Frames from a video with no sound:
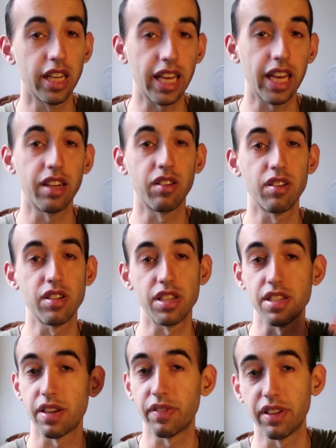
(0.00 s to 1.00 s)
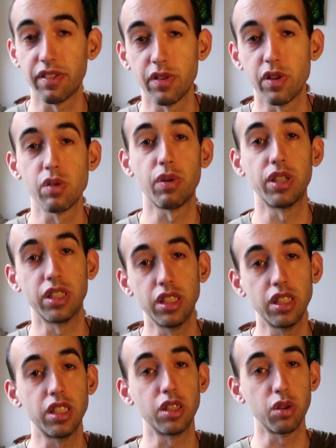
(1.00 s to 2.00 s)
Again, it's the same thing in the first one.
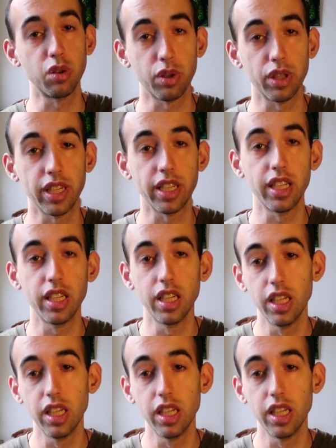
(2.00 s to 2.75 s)
She's good looking.